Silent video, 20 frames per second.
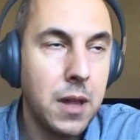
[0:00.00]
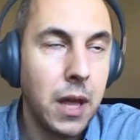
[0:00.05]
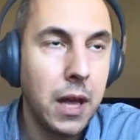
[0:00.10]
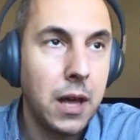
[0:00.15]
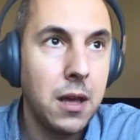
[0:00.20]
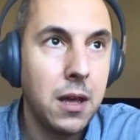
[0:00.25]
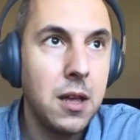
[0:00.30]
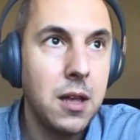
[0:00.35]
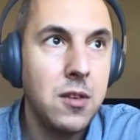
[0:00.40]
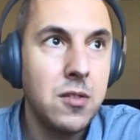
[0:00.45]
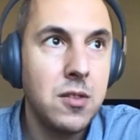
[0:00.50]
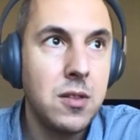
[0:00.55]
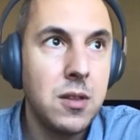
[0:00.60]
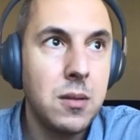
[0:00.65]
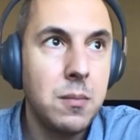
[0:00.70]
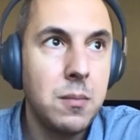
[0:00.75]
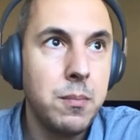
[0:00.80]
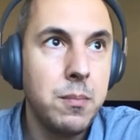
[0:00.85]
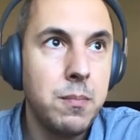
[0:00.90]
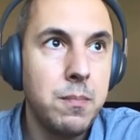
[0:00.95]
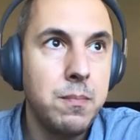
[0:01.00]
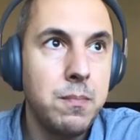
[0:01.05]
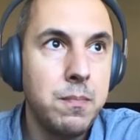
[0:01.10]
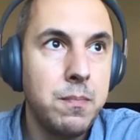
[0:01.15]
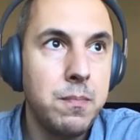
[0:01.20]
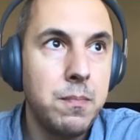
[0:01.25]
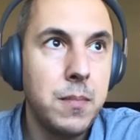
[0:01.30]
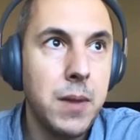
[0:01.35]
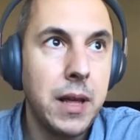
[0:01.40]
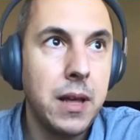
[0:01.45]
like
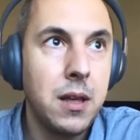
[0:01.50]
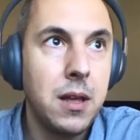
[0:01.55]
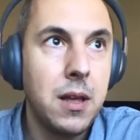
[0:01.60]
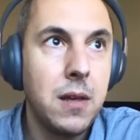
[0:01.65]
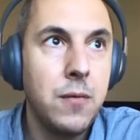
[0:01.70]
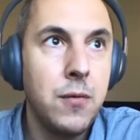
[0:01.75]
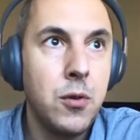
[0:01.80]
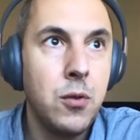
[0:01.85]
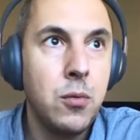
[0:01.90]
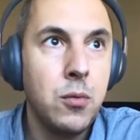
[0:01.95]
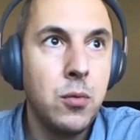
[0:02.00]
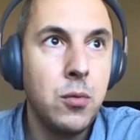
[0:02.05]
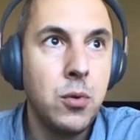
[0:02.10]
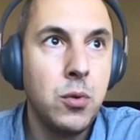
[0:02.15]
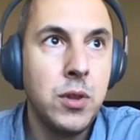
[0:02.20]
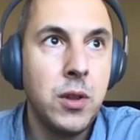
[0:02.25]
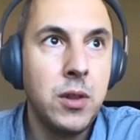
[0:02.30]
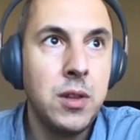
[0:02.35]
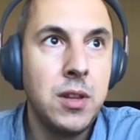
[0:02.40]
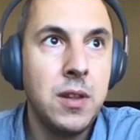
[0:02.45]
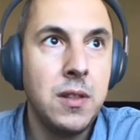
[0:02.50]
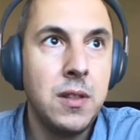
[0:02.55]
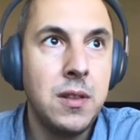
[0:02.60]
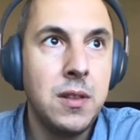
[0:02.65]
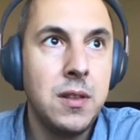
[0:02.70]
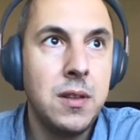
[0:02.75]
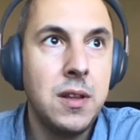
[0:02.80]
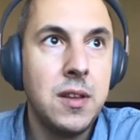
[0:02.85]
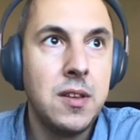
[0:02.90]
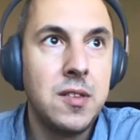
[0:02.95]
if you do
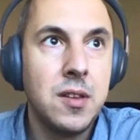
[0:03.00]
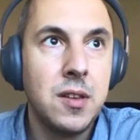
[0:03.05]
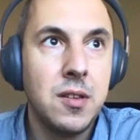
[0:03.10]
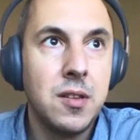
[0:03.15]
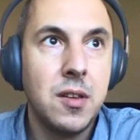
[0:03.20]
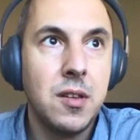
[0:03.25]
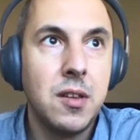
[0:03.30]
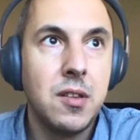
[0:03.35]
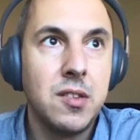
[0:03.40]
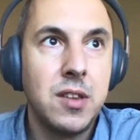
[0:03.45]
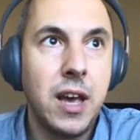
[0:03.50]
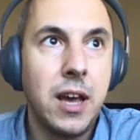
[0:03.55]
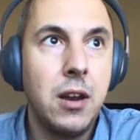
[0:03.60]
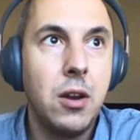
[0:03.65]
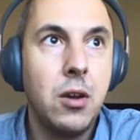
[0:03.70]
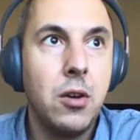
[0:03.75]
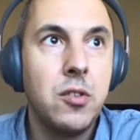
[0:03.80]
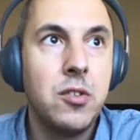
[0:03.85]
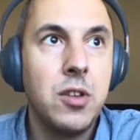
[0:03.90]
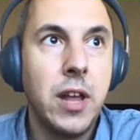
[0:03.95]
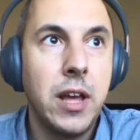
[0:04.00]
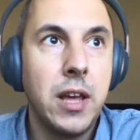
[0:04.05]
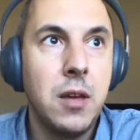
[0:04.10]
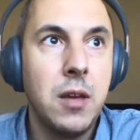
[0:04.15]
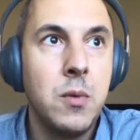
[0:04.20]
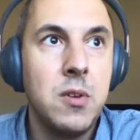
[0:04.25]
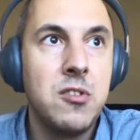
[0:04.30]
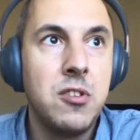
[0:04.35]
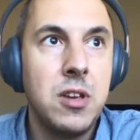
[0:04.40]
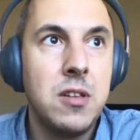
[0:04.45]
these silos, like
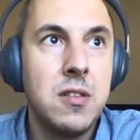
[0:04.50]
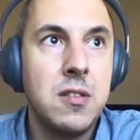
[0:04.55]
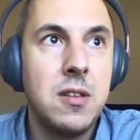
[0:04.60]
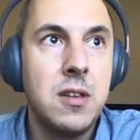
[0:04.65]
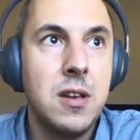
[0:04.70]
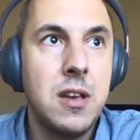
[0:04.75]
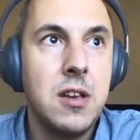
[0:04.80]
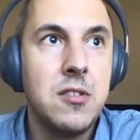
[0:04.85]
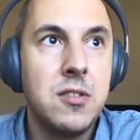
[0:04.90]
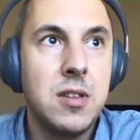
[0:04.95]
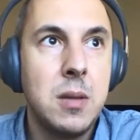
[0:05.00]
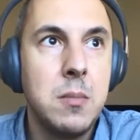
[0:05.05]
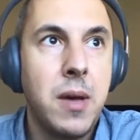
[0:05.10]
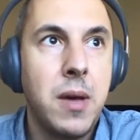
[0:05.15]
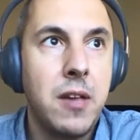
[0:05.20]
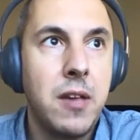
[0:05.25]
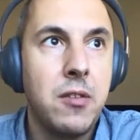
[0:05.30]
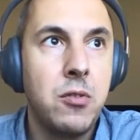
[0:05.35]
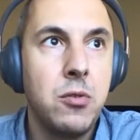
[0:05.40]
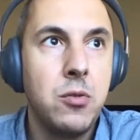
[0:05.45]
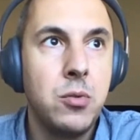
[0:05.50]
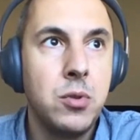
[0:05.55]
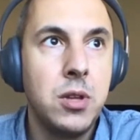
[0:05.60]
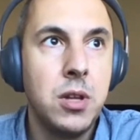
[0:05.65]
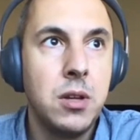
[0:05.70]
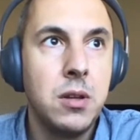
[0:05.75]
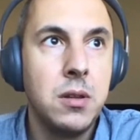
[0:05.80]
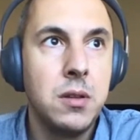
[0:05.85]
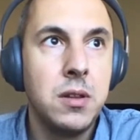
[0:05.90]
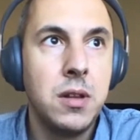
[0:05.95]
in which each team has to do
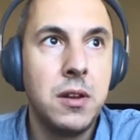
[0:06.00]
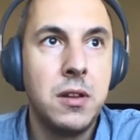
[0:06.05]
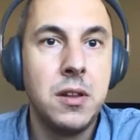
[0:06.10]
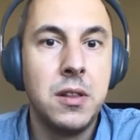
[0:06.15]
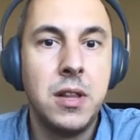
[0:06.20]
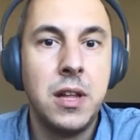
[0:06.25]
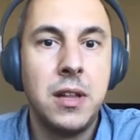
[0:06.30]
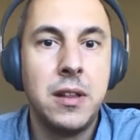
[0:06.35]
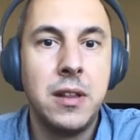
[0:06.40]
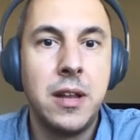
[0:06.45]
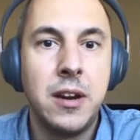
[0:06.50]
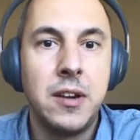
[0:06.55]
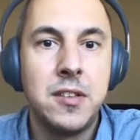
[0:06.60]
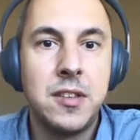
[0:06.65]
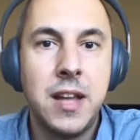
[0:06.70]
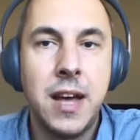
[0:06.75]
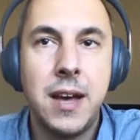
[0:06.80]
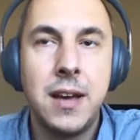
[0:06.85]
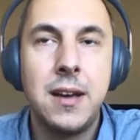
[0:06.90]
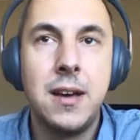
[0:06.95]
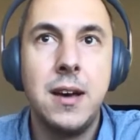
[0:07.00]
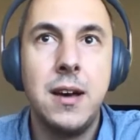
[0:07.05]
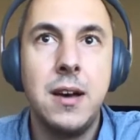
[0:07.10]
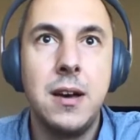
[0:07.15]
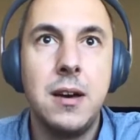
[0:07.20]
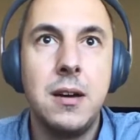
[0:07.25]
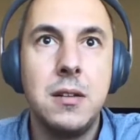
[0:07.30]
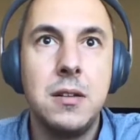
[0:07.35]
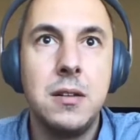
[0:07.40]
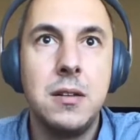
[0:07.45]
the entire stack,
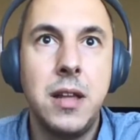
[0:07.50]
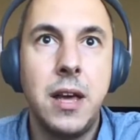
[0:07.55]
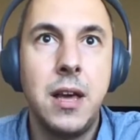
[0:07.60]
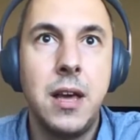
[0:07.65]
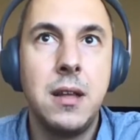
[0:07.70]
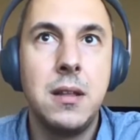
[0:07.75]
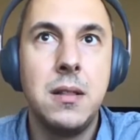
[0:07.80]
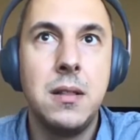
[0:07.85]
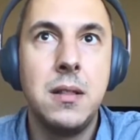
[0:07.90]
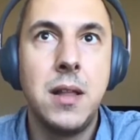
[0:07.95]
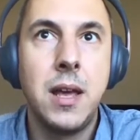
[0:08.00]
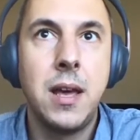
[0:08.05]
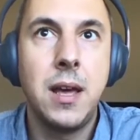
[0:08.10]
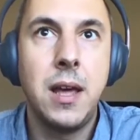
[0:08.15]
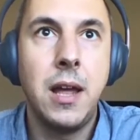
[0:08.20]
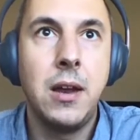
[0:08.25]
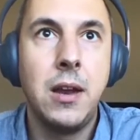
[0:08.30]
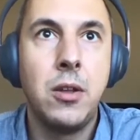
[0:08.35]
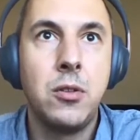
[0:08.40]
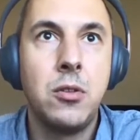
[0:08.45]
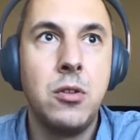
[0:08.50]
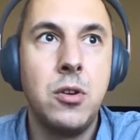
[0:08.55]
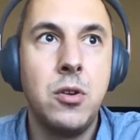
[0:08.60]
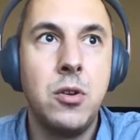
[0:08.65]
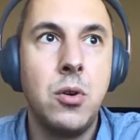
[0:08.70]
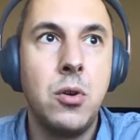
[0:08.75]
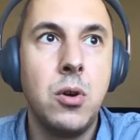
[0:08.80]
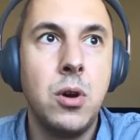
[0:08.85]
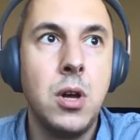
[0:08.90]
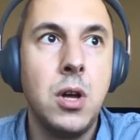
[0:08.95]
they cannot
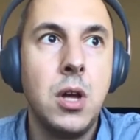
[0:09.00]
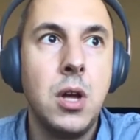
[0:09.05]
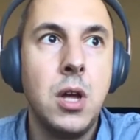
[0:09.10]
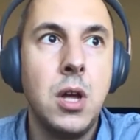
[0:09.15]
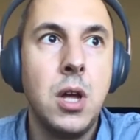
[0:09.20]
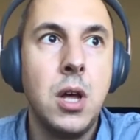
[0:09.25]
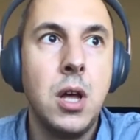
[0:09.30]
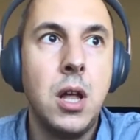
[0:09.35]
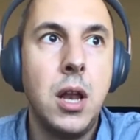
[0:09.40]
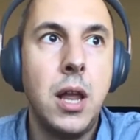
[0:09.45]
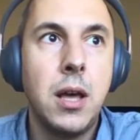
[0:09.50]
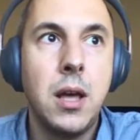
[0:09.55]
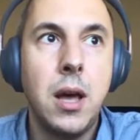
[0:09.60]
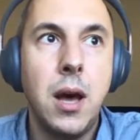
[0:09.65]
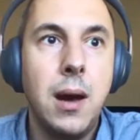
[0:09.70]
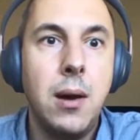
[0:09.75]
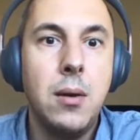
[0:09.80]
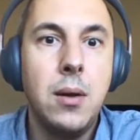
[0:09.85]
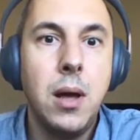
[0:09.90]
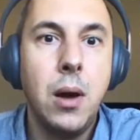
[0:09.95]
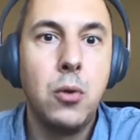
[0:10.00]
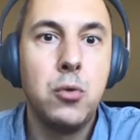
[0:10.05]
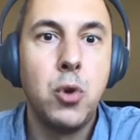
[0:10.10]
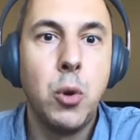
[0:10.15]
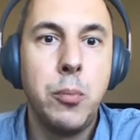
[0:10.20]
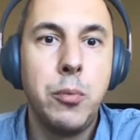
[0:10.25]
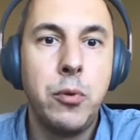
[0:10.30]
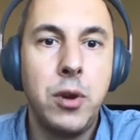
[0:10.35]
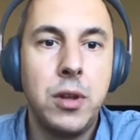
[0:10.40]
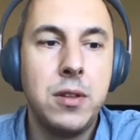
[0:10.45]
know like how
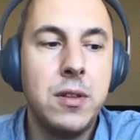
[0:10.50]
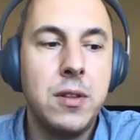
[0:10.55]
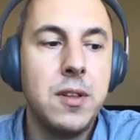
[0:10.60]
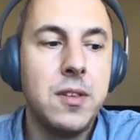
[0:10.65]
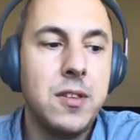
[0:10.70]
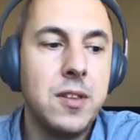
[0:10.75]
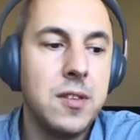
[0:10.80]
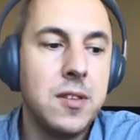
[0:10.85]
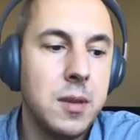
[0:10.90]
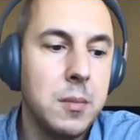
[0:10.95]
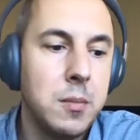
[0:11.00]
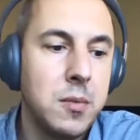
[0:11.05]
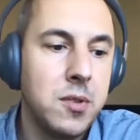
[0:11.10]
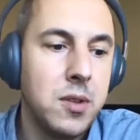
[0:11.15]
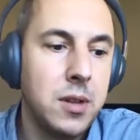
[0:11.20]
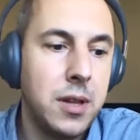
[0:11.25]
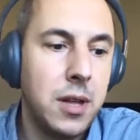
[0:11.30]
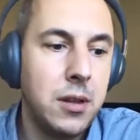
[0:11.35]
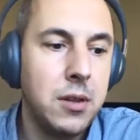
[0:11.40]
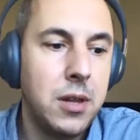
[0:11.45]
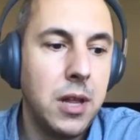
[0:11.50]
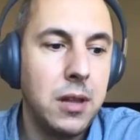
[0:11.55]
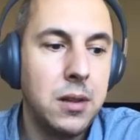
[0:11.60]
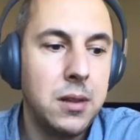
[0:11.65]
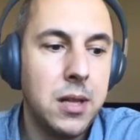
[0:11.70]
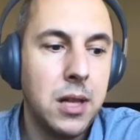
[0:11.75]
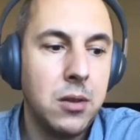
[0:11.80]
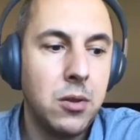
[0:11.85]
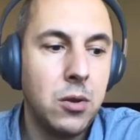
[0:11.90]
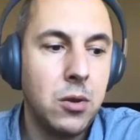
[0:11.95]
to operate these systems. They
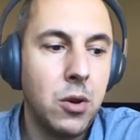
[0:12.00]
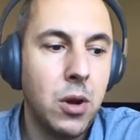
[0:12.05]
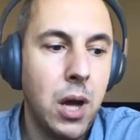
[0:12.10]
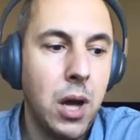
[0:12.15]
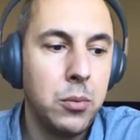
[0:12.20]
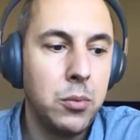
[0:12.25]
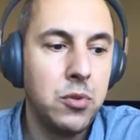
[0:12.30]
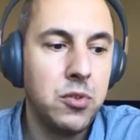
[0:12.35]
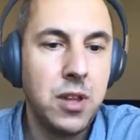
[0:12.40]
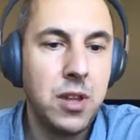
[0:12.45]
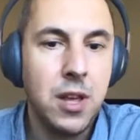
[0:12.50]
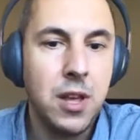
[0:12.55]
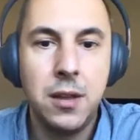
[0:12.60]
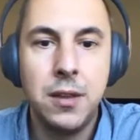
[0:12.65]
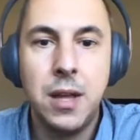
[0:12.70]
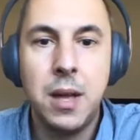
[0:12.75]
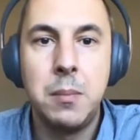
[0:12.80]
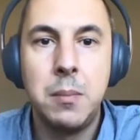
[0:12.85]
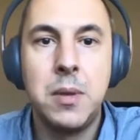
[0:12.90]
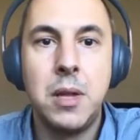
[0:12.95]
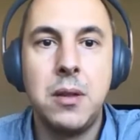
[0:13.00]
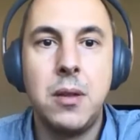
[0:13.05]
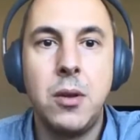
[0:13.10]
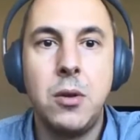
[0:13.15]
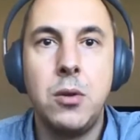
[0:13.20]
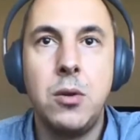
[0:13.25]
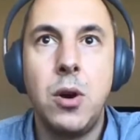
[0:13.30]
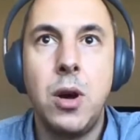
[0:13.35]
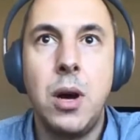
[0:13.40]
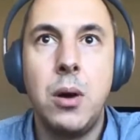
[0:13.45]
don't know how to scale them. They
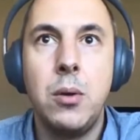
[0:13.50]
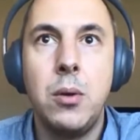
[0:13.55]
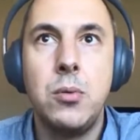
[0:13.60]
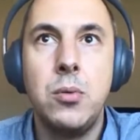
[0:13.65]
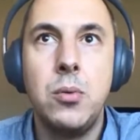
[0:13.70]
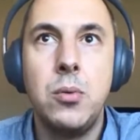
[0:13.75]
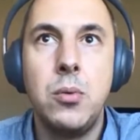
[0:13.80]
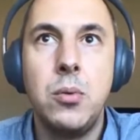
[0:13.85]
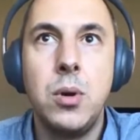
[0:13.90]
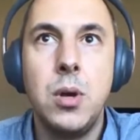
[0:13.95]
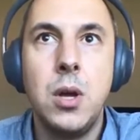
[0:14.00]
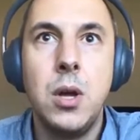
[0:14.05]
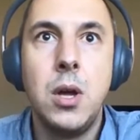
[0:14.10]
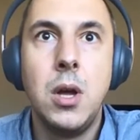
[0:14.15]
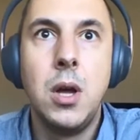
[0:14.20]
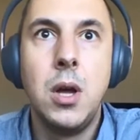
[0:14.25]
don't know how to